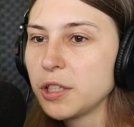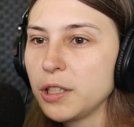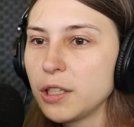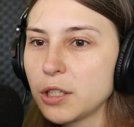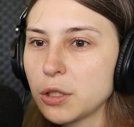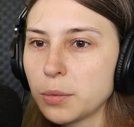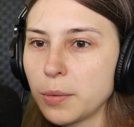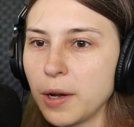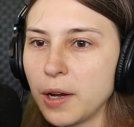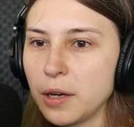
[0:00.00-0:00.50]
in
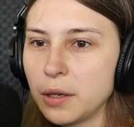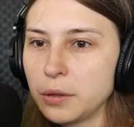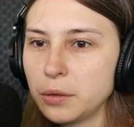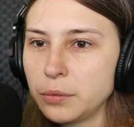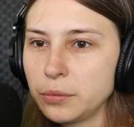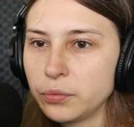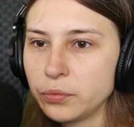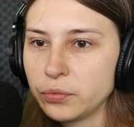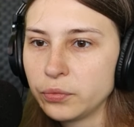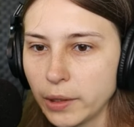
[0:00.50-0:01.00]
as well.
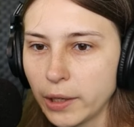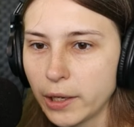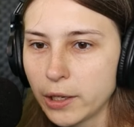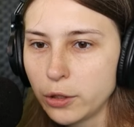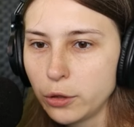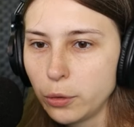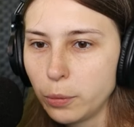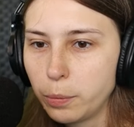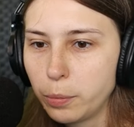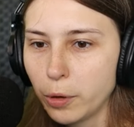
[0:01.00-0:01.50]
And I could
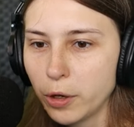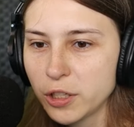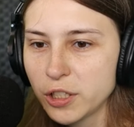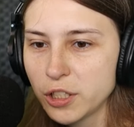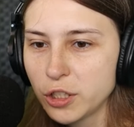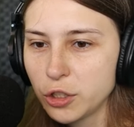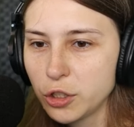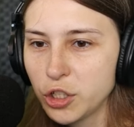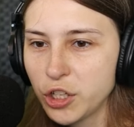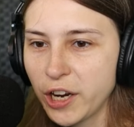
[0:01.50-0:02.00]
do a
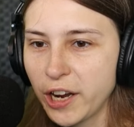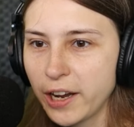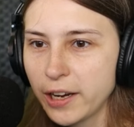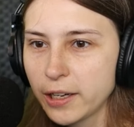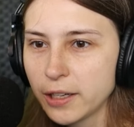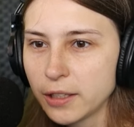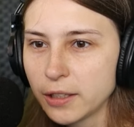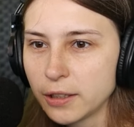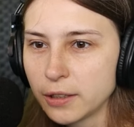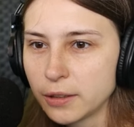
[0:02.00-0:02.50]
posture check.